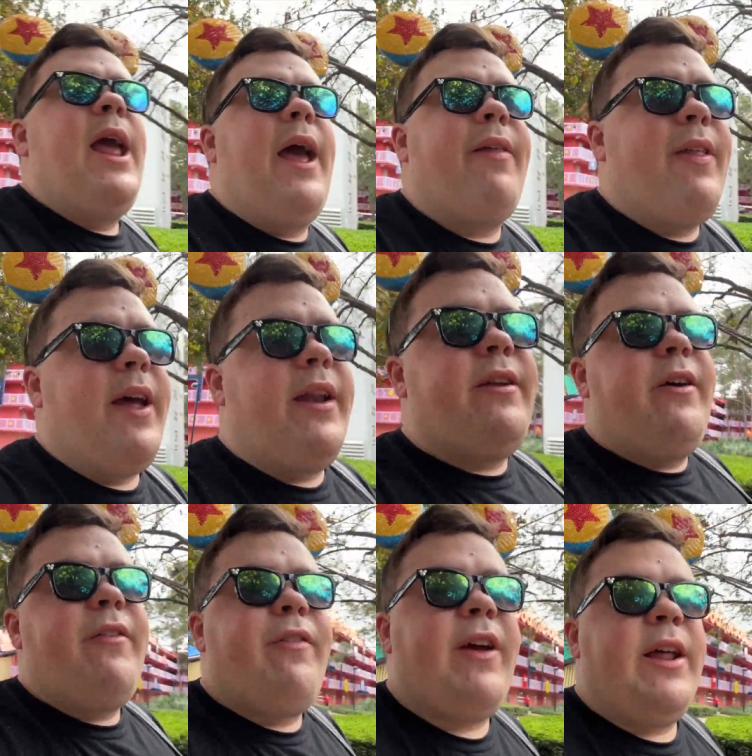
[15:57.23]
and then
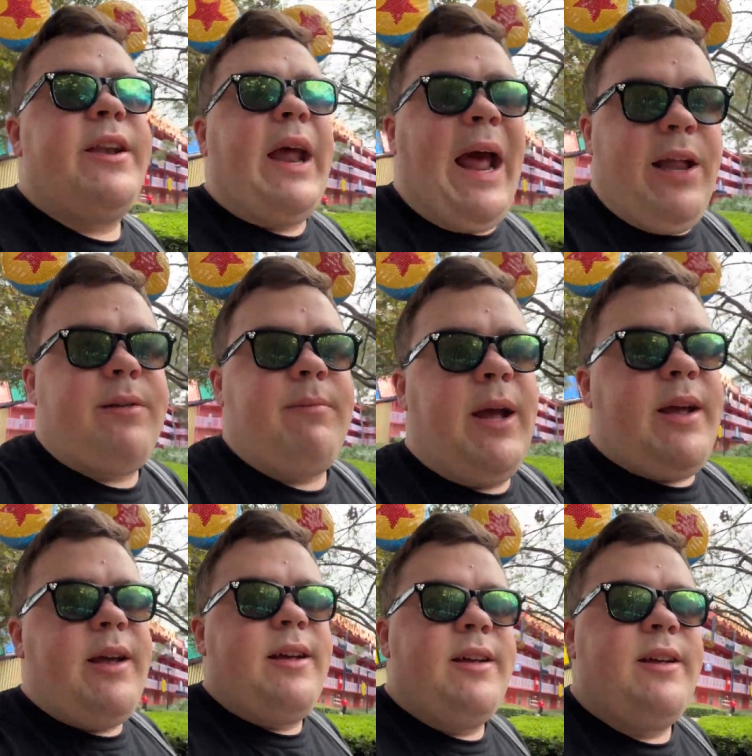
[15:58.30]
Fantasmic.
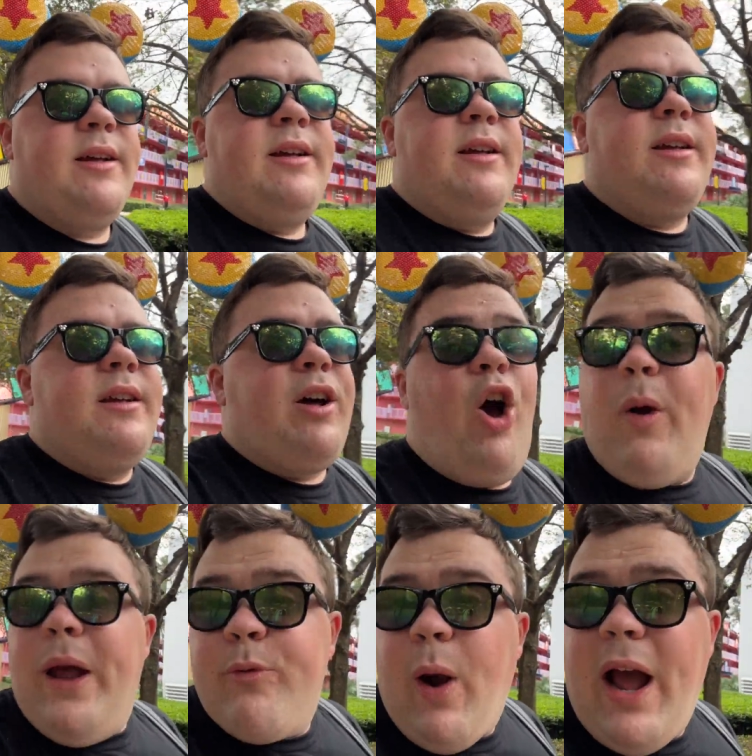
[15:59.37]
Oh,
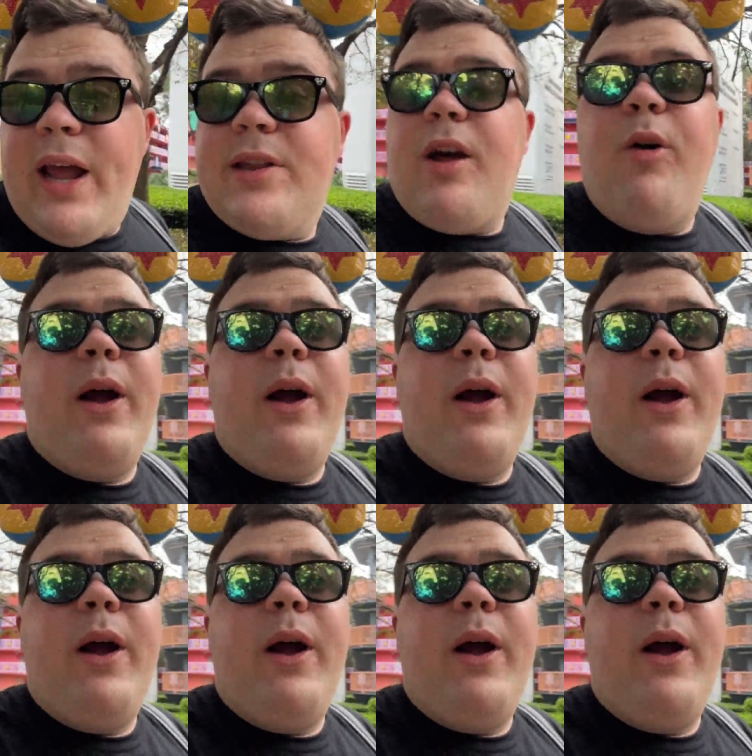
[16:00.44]
and Rise. Oh, I